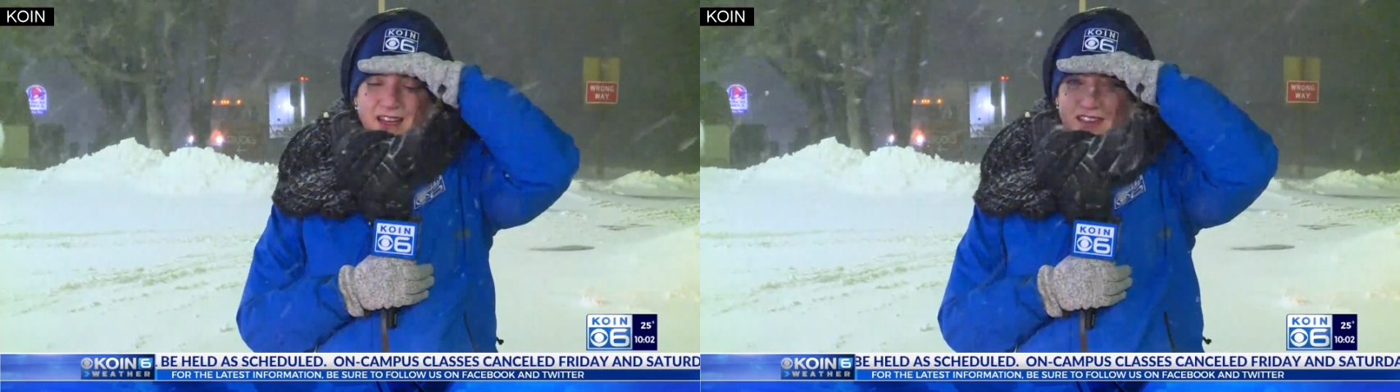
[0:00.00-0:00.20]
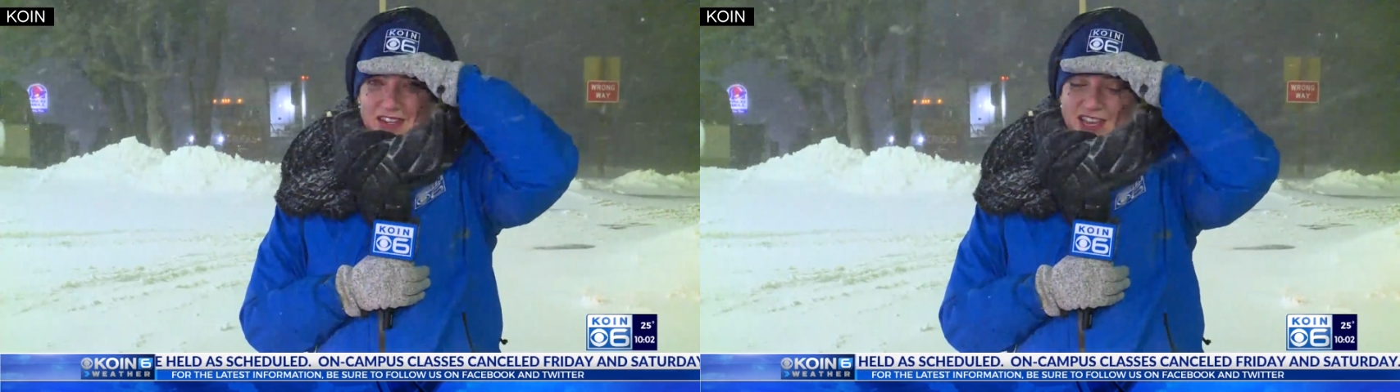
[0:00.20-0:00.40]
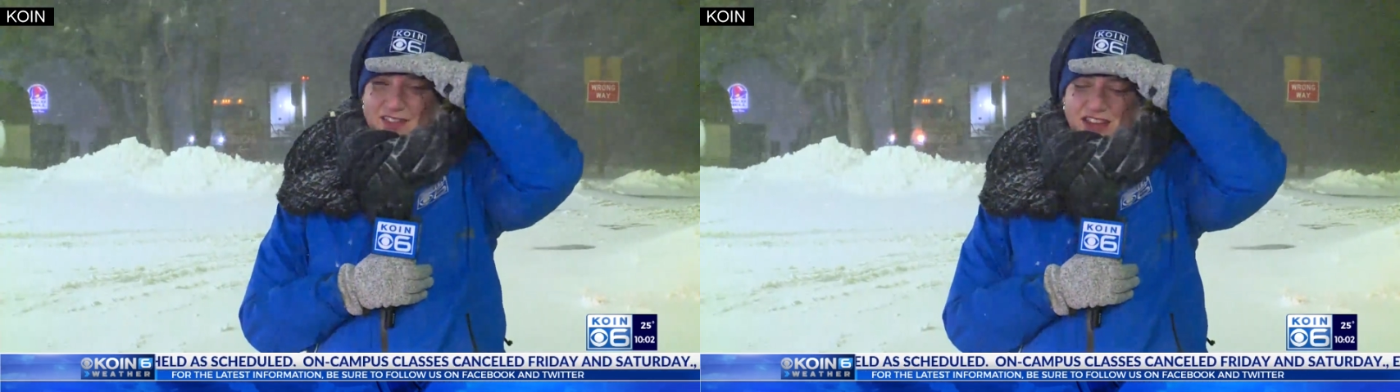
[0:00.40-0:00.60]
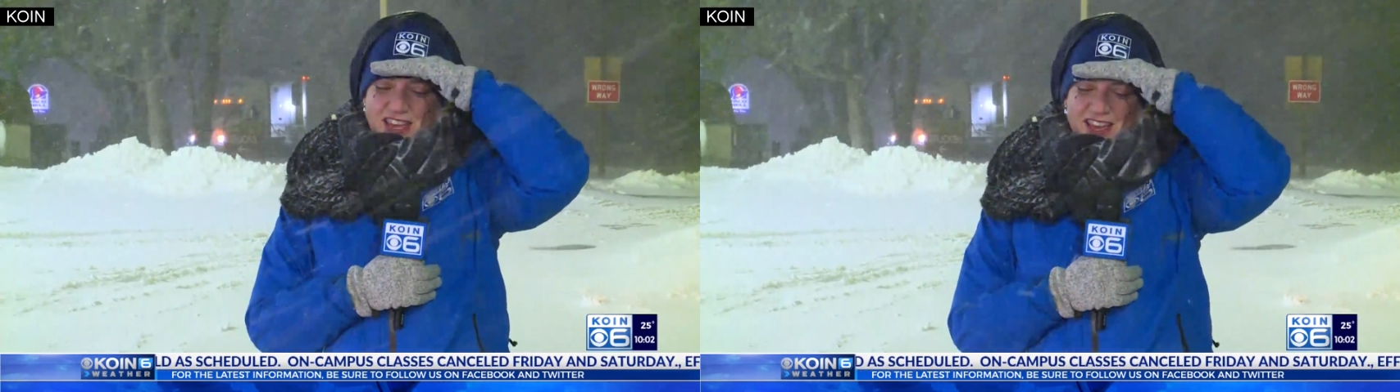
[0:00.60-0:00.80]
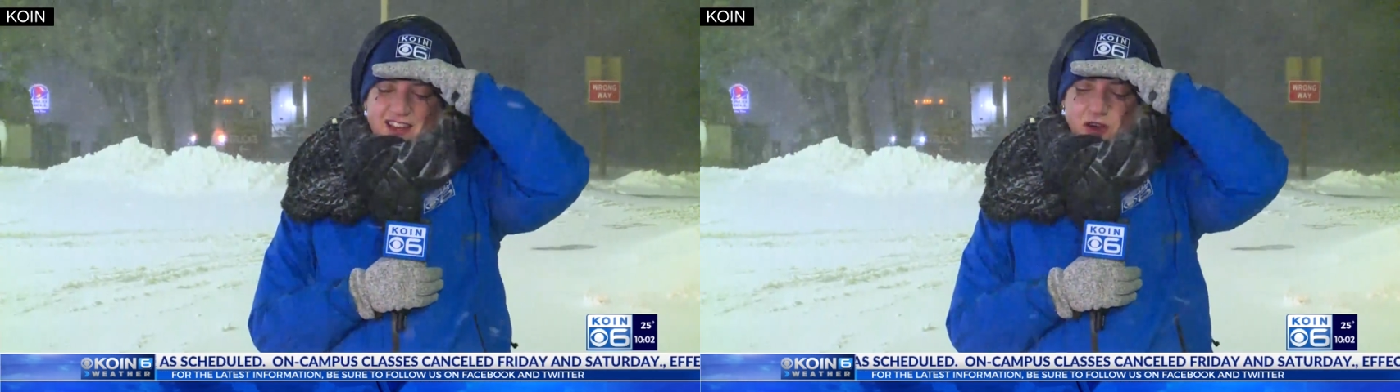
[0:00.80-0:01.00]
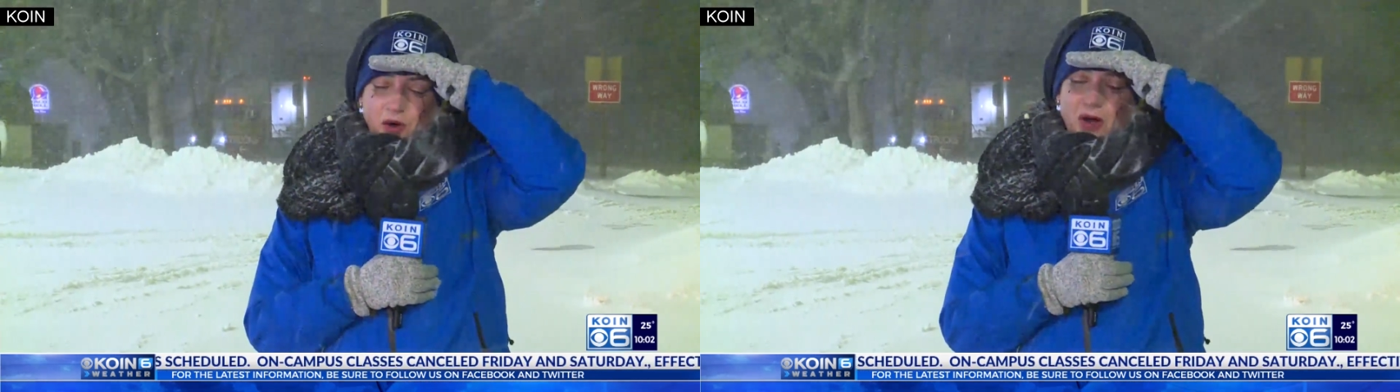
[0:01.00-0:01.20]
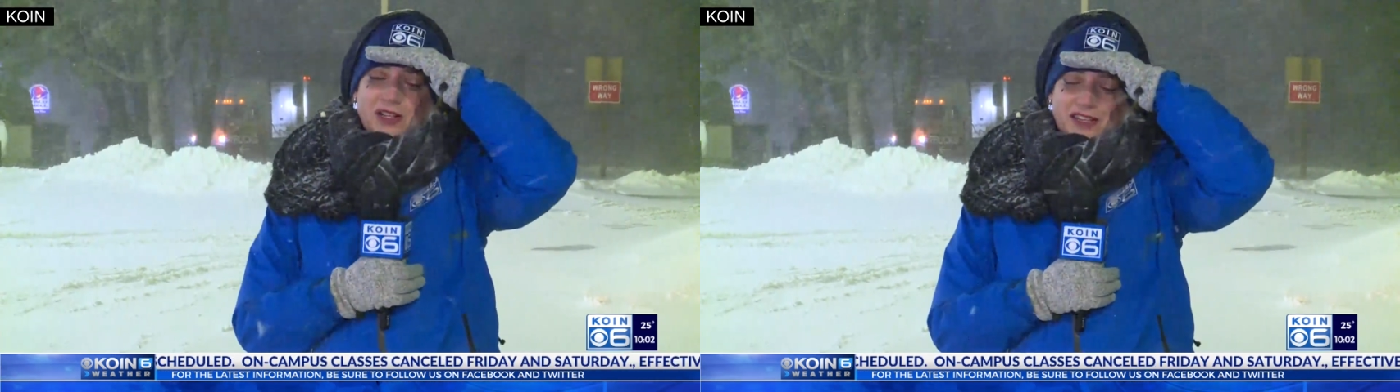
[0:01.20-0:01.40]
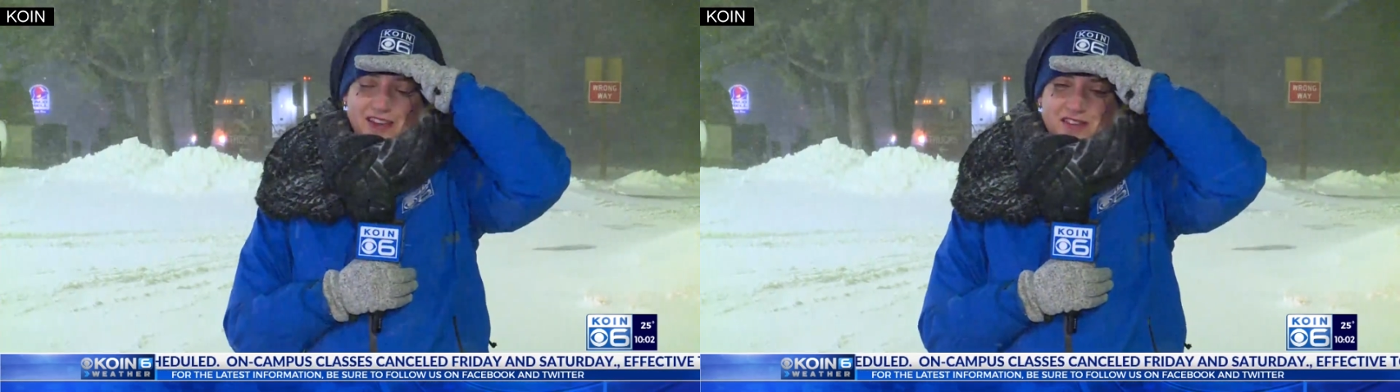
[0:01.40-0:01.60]
Good evening and
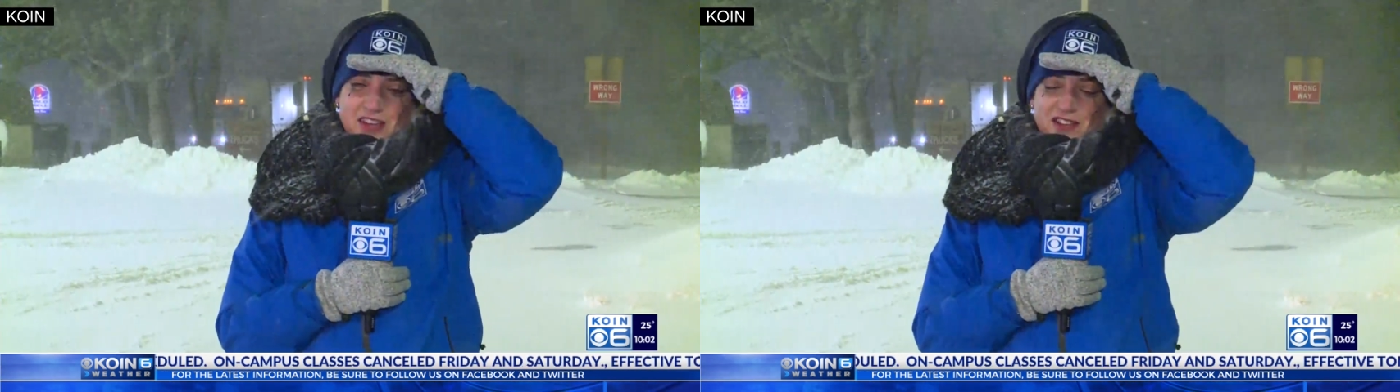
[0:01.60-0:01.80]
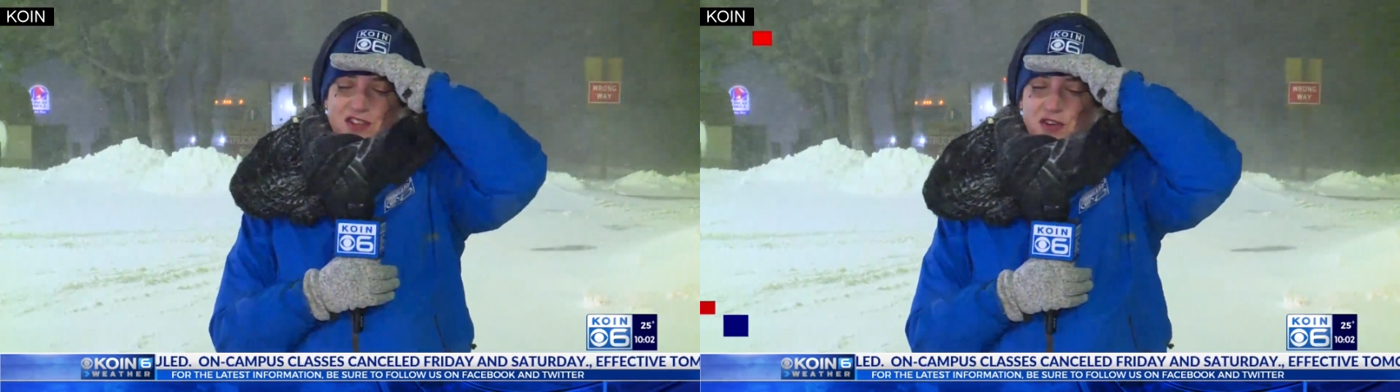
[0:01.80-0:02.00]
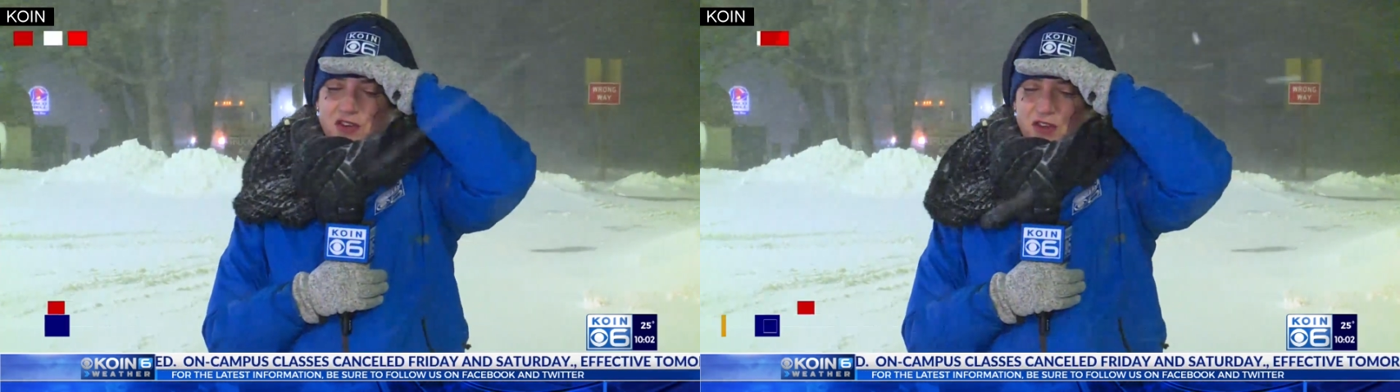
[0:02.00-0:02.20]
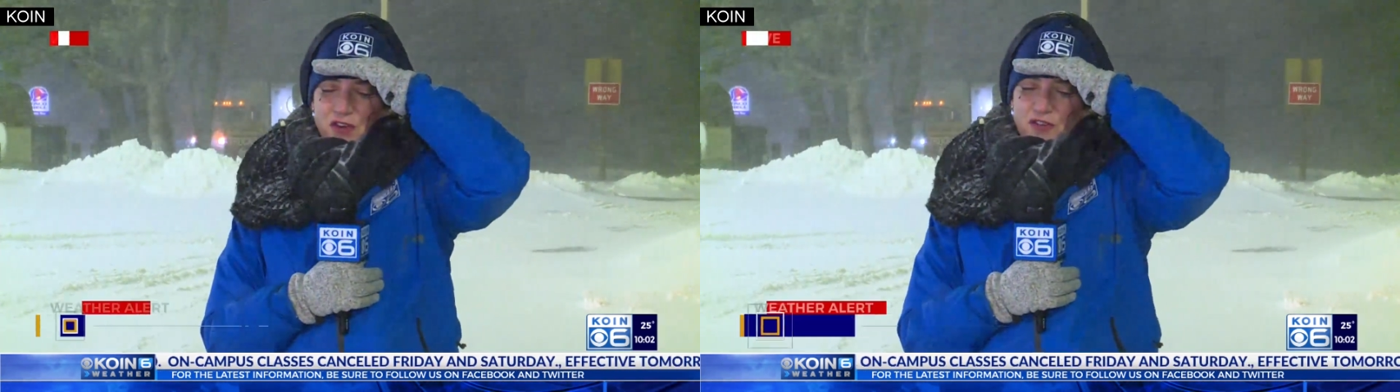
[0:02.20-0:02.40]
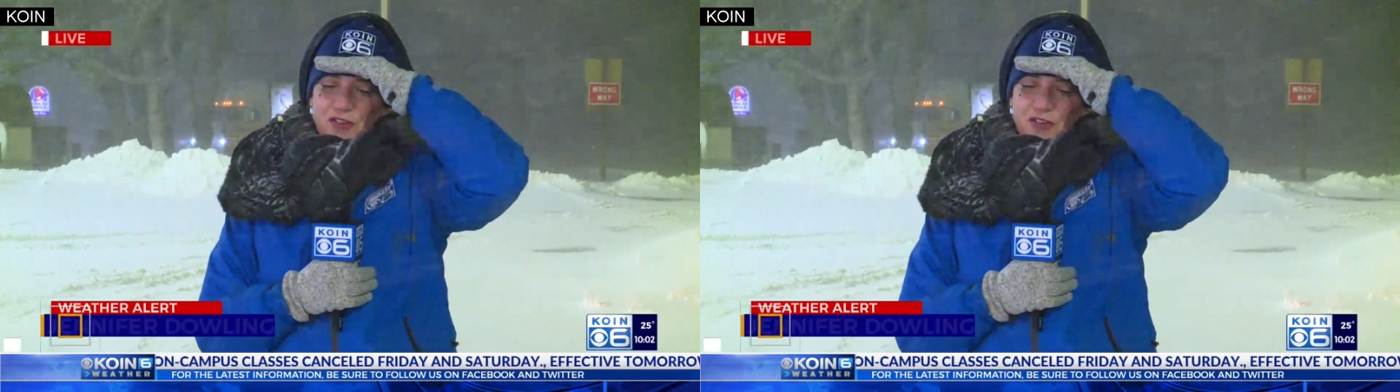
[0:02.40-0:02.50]
cold evening to you